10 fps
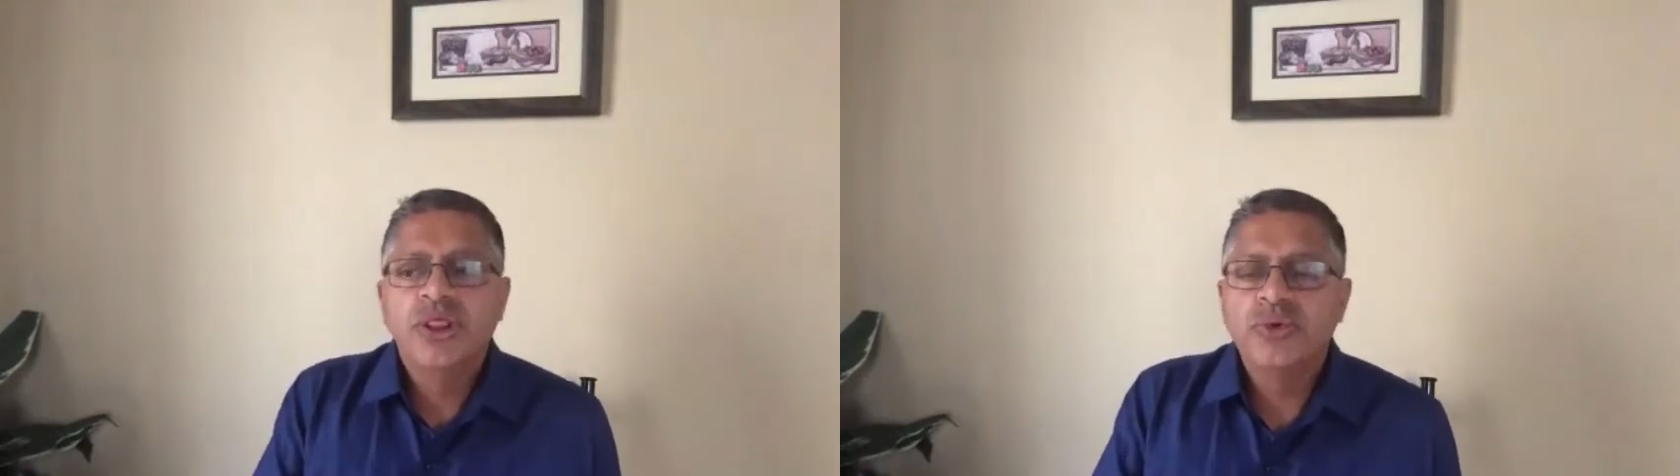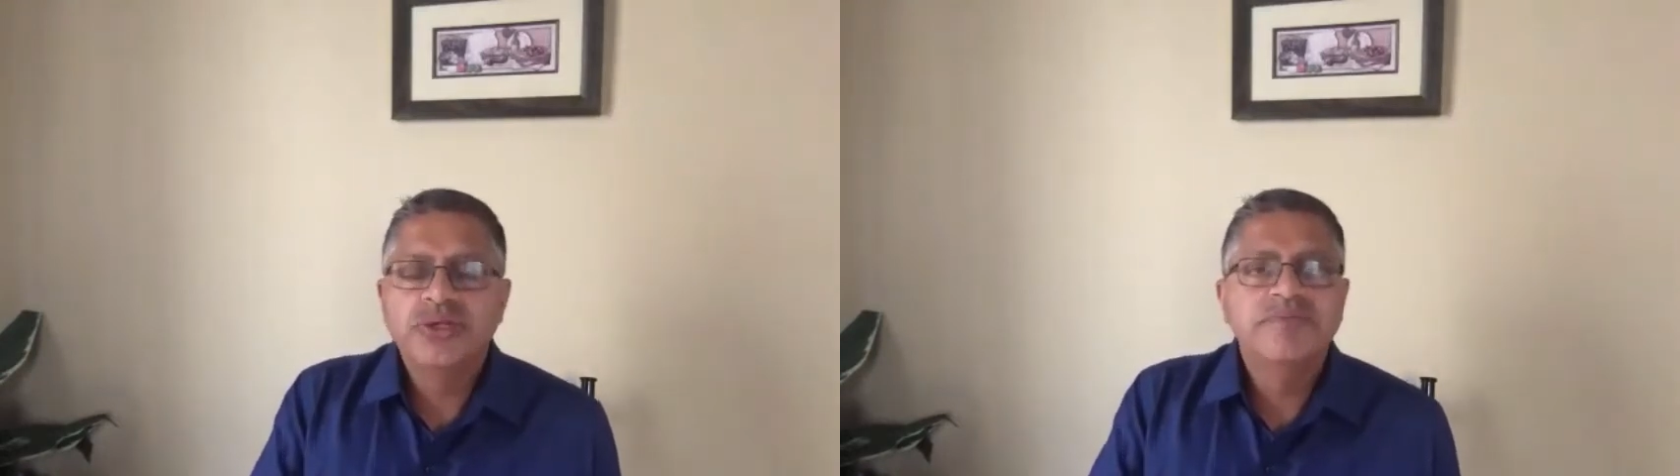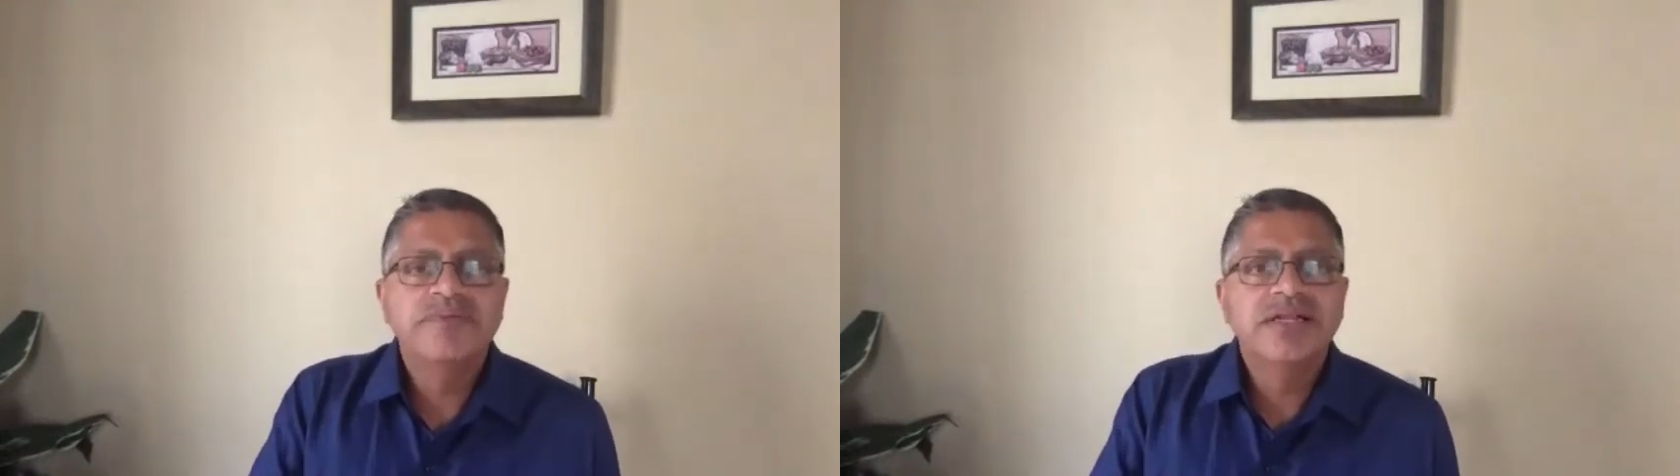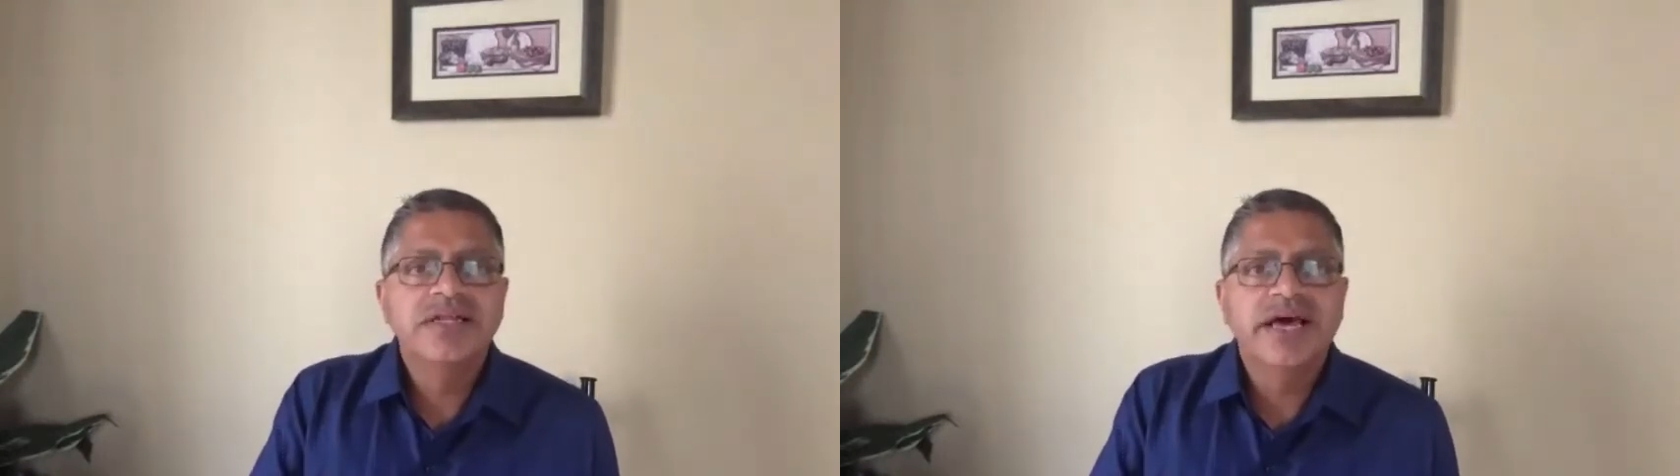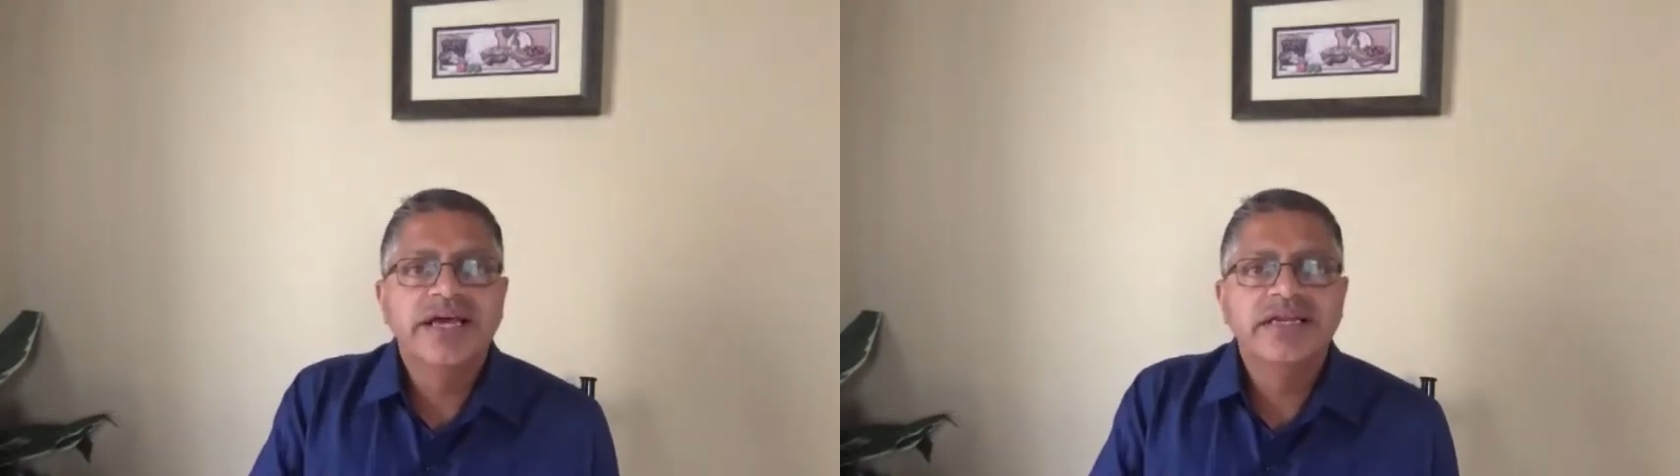through the
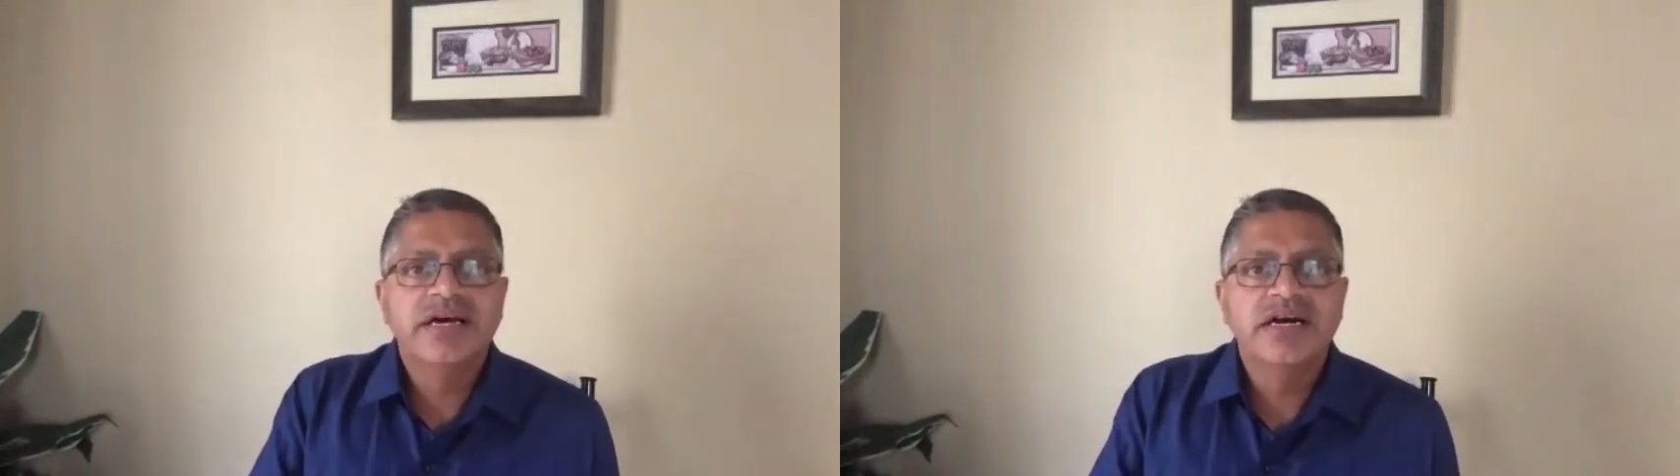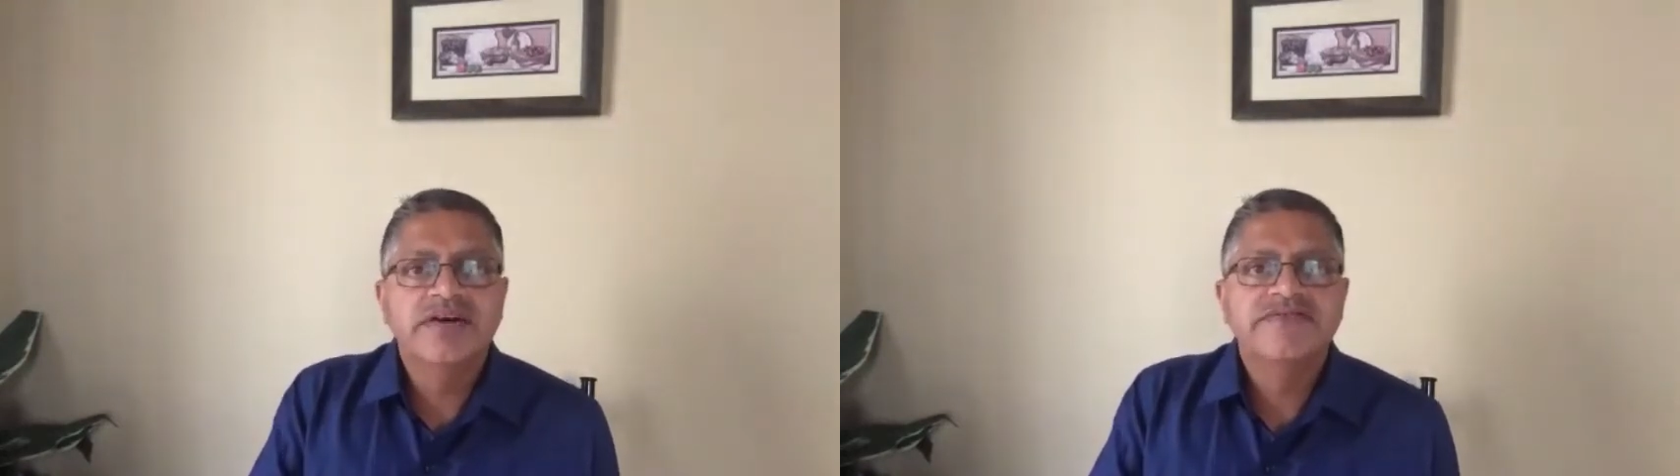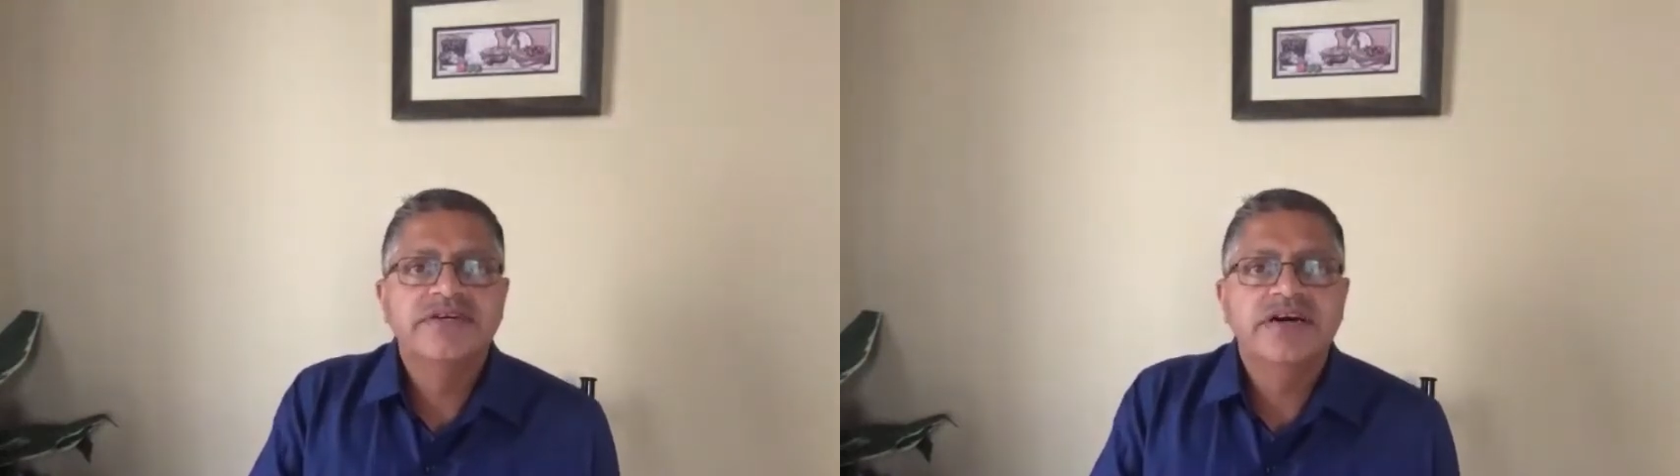bloodline of,